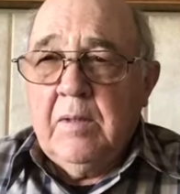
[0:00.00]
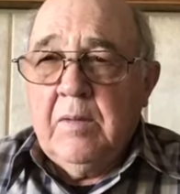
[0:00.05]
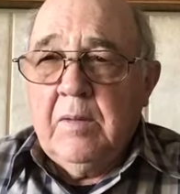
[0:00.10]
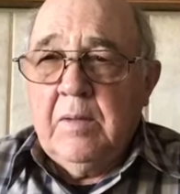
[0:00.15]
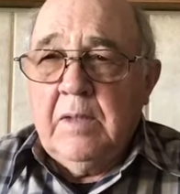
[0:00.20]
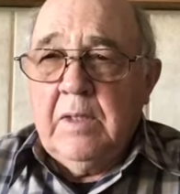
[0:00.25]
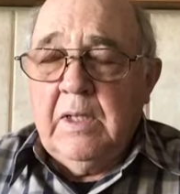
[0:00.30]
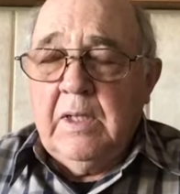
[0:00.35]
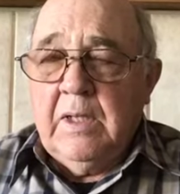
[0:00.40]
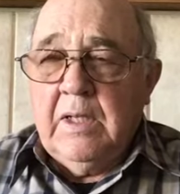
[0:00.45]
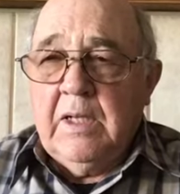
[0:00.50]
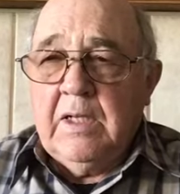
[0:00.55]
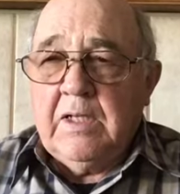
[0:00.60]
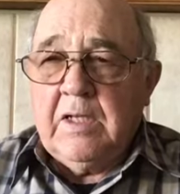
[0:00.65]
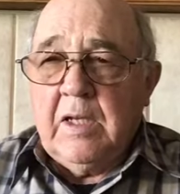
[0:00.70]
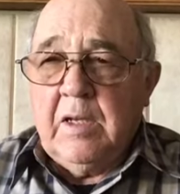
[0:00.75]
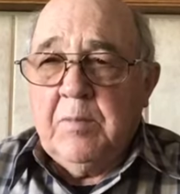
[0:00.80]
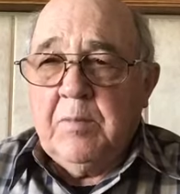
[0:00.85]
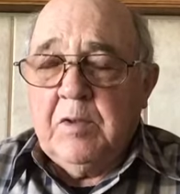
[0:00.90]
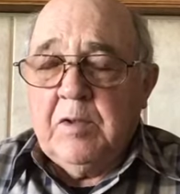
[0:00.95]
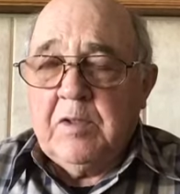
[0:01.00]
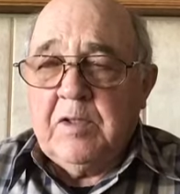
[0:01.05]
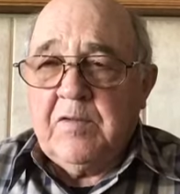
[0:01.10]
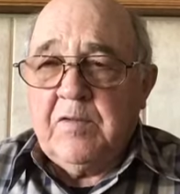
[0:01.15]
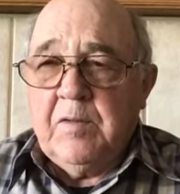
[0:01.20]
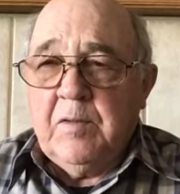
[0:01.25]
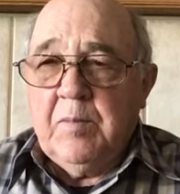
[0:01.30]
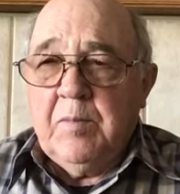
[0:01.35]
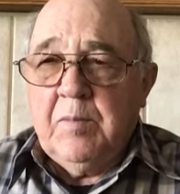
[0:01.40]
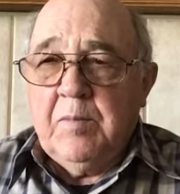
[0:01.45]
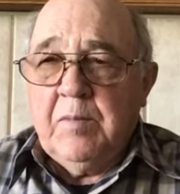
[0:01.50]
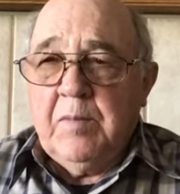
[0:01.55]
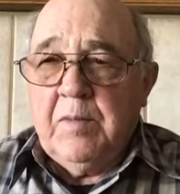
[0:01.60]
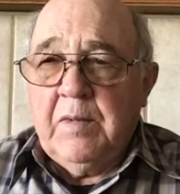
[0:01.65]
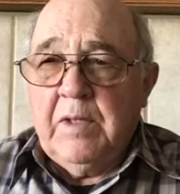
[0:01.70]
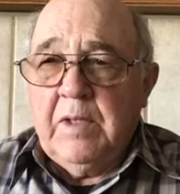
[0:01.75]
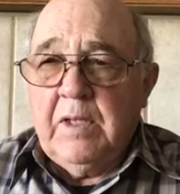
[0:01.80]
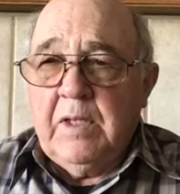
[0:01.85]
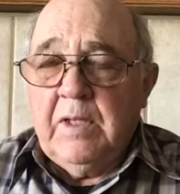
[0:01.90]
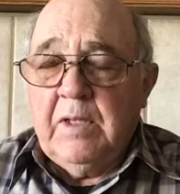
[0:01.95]
DNA samples from
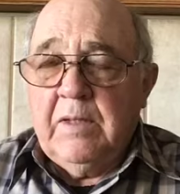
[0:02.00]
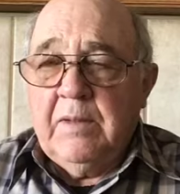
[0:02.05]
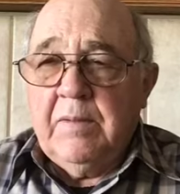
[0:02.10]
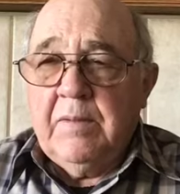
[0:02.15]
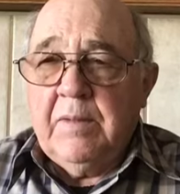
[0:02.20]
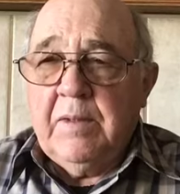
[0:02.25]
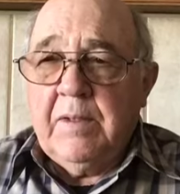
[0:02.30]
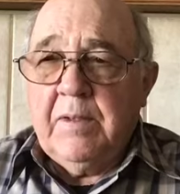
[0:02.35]
the